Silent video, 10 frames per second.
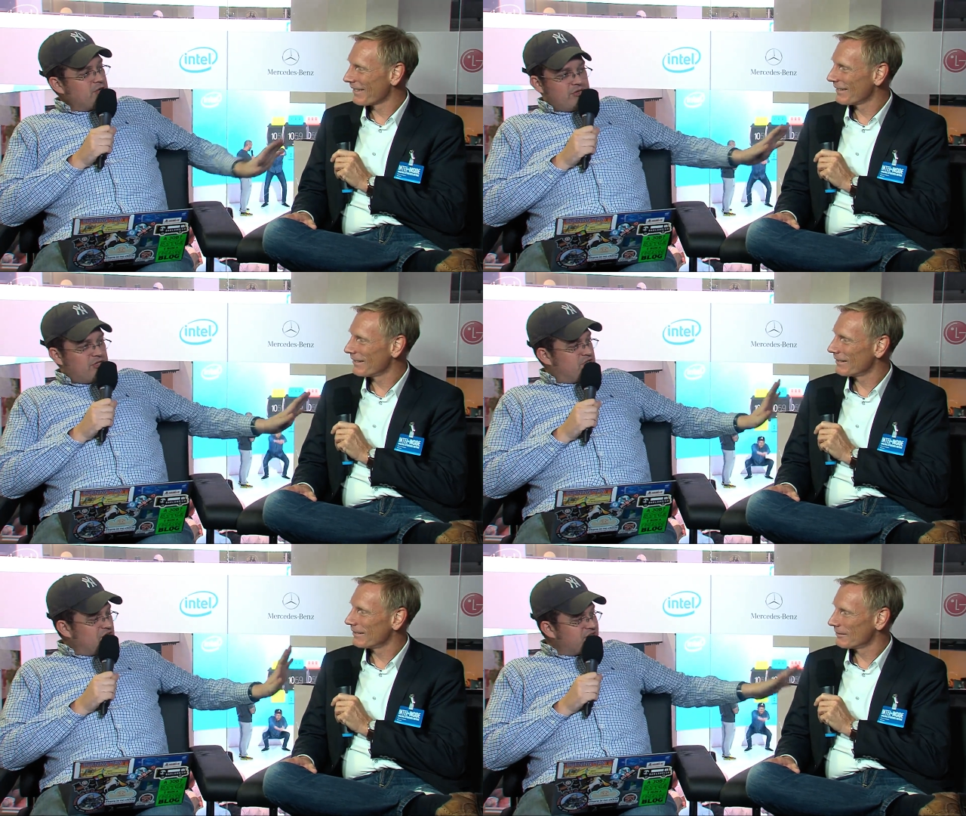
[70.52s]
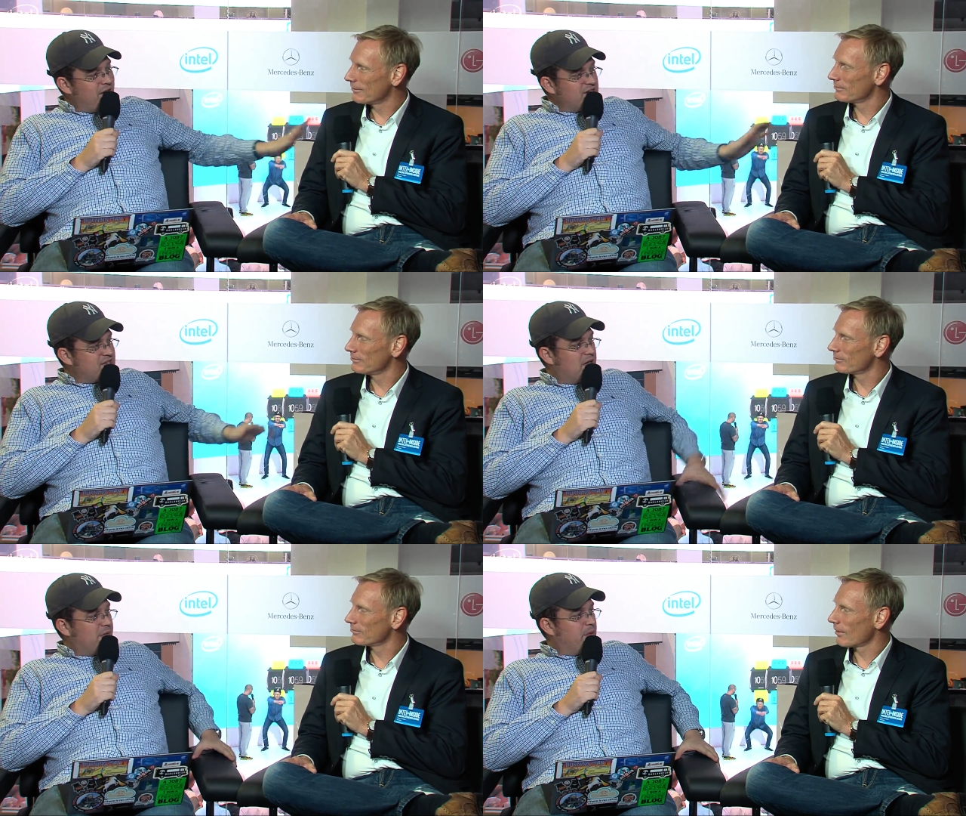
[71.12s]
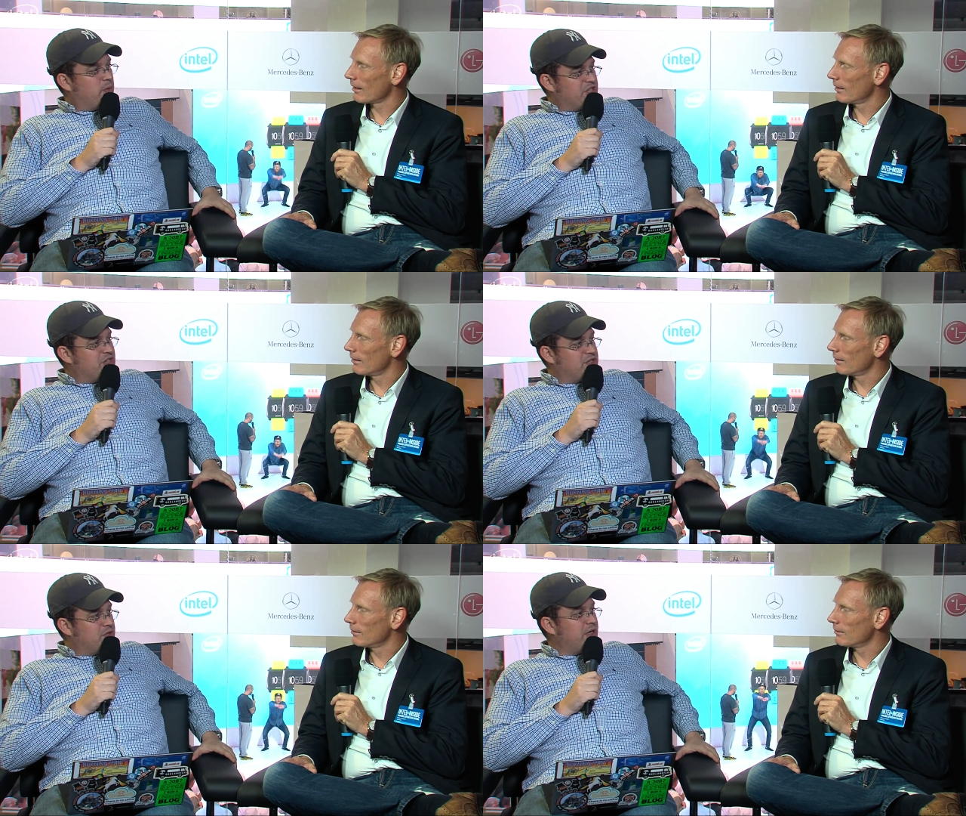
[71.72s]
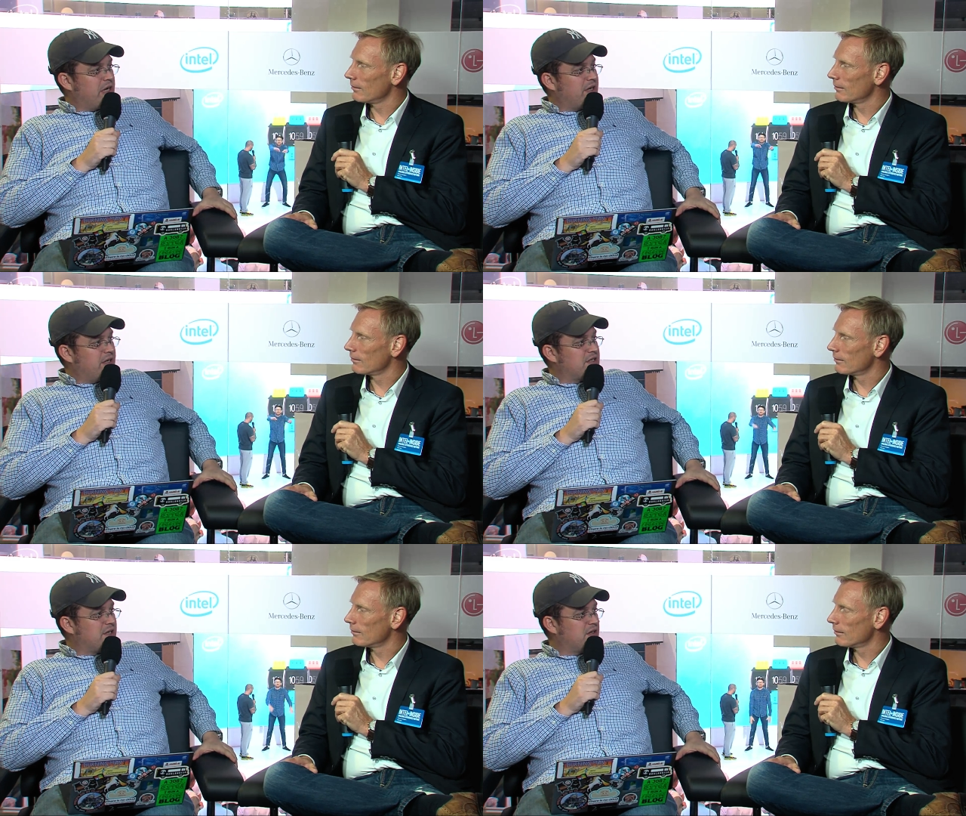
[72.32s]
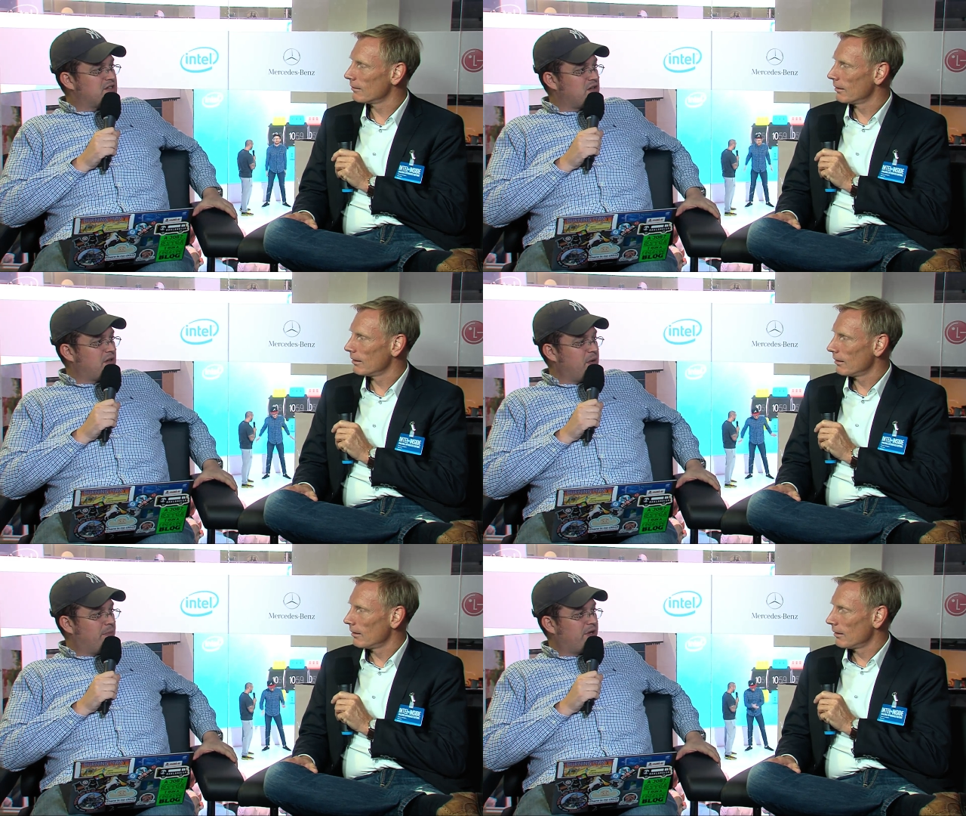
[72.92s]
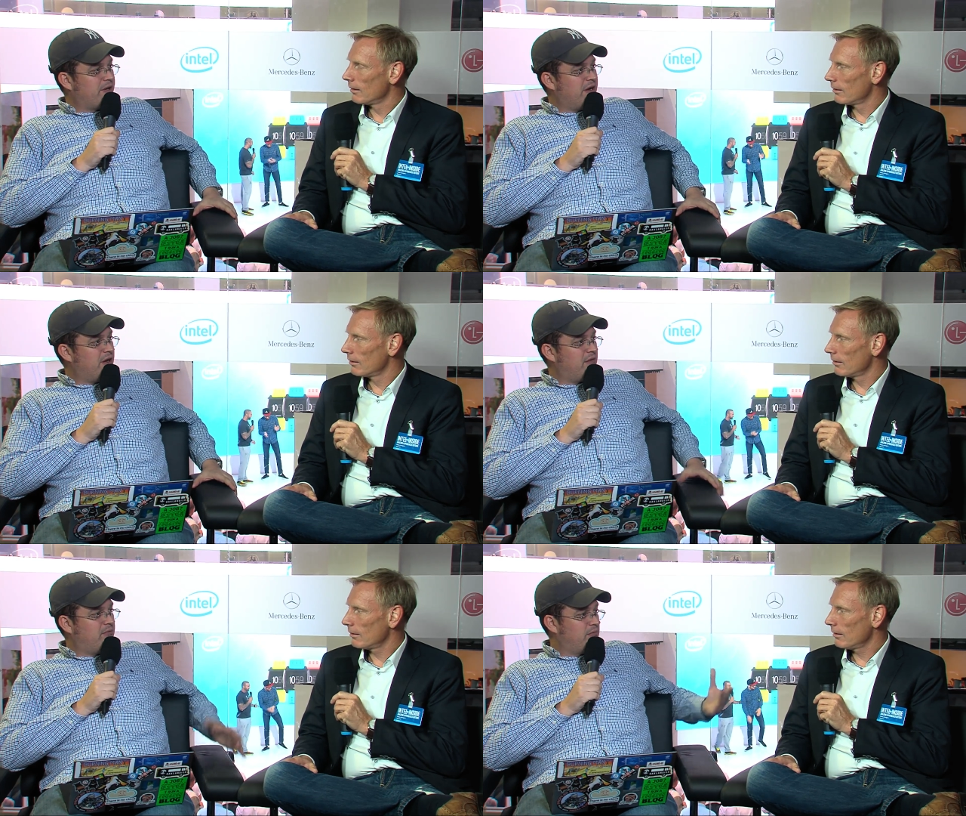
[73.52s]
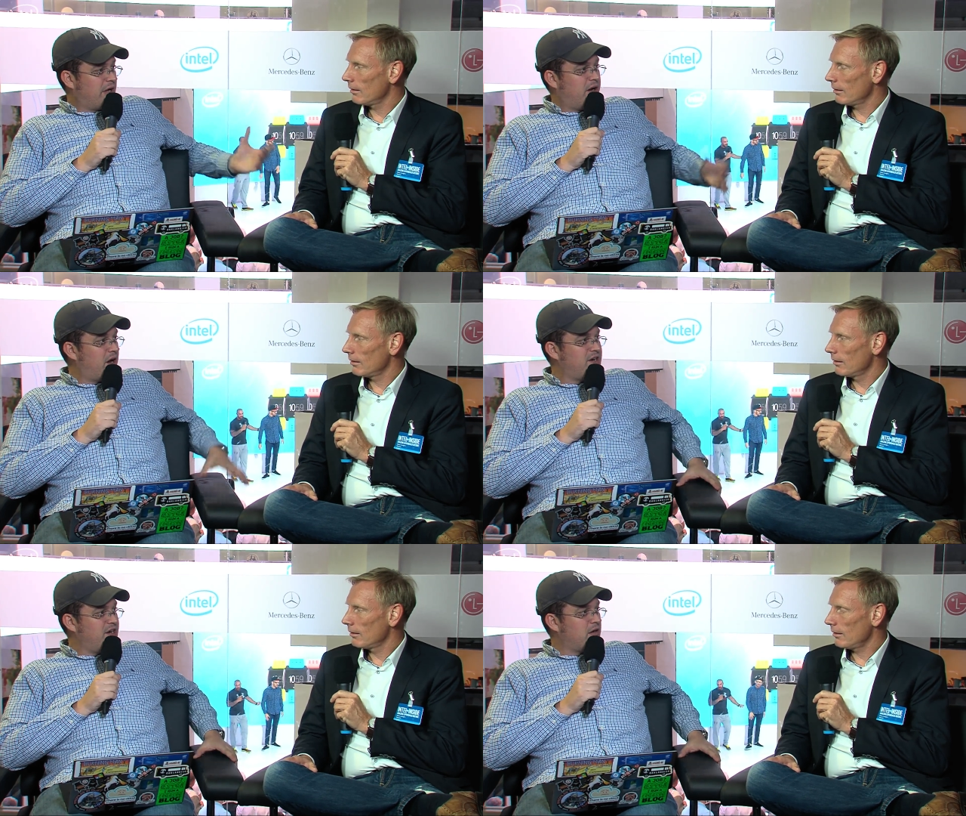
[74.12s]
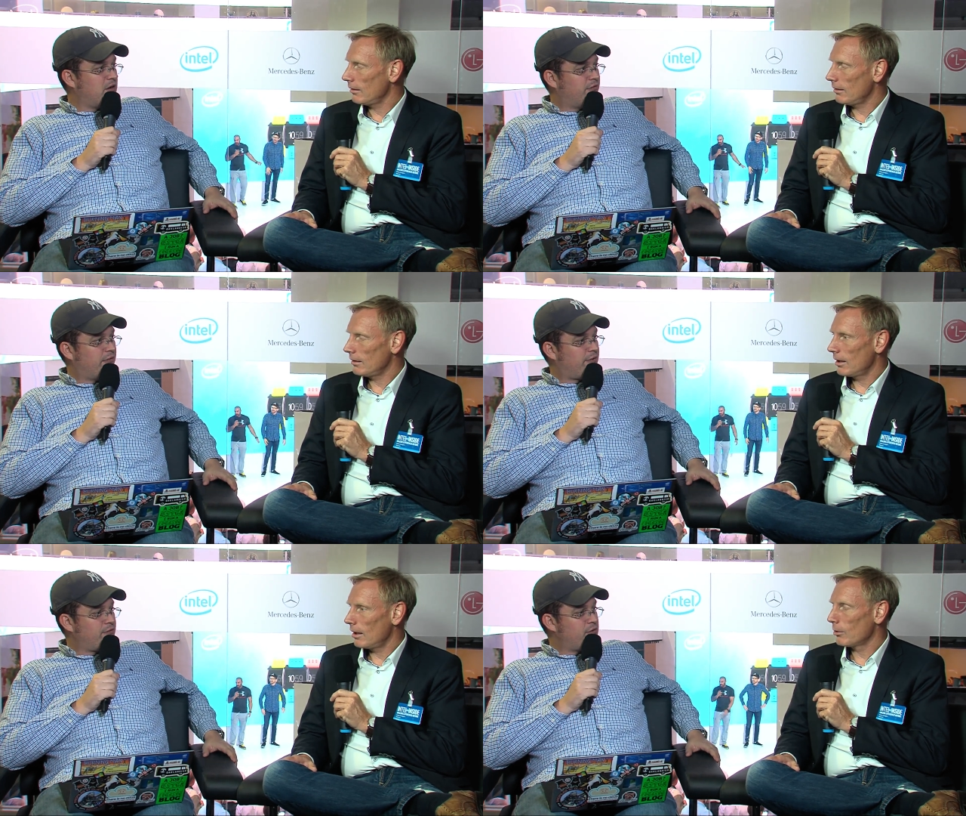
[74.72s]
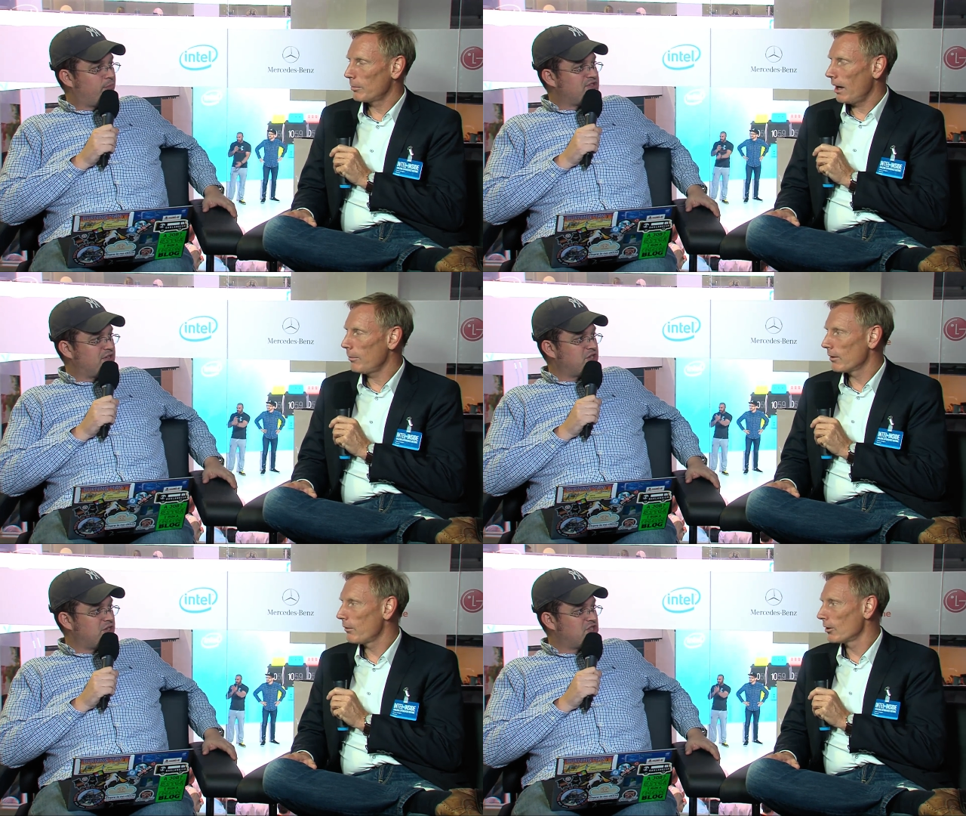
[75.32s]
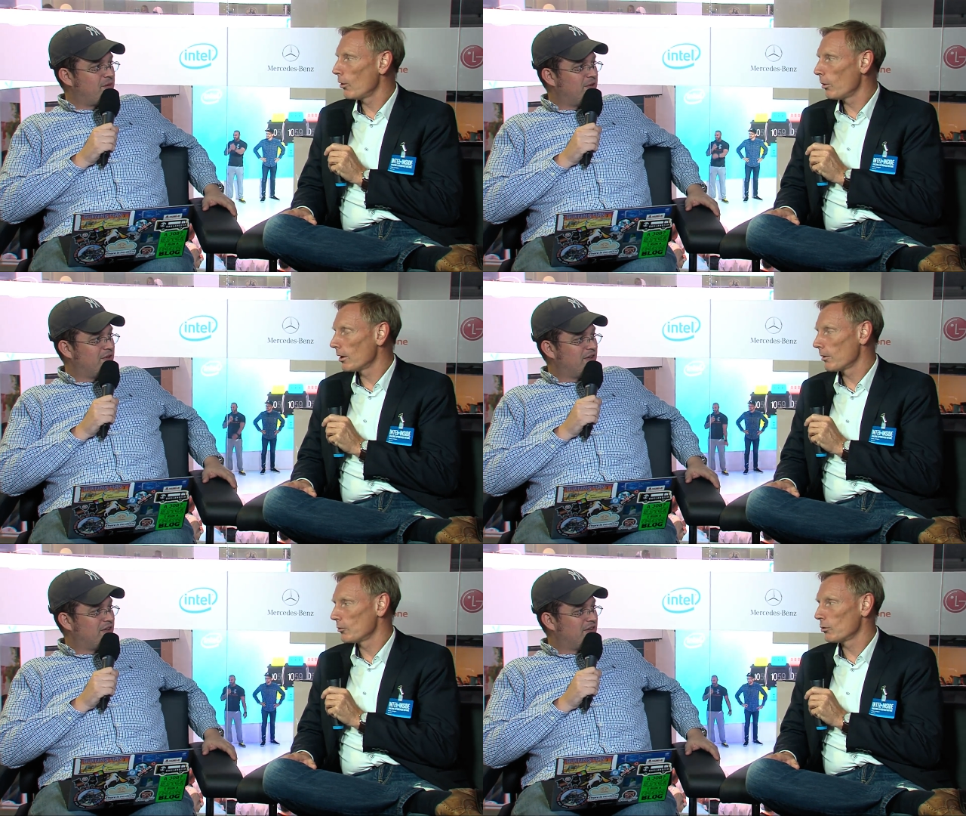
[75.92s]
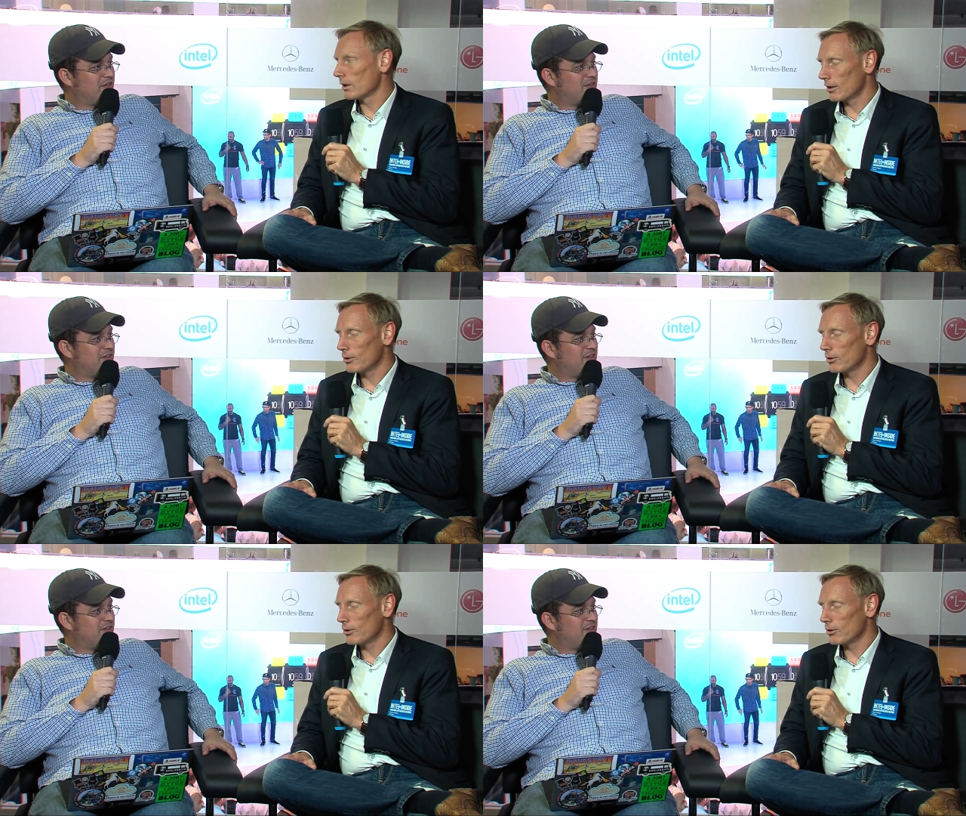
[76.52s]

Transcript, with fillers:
Speaker 1: just tell us a little bit what you're doing at Intel, so that people can getting get an idea. Ah, of, yeah, of I would be happy if I know what
Speaker 2: I'm doing. You know,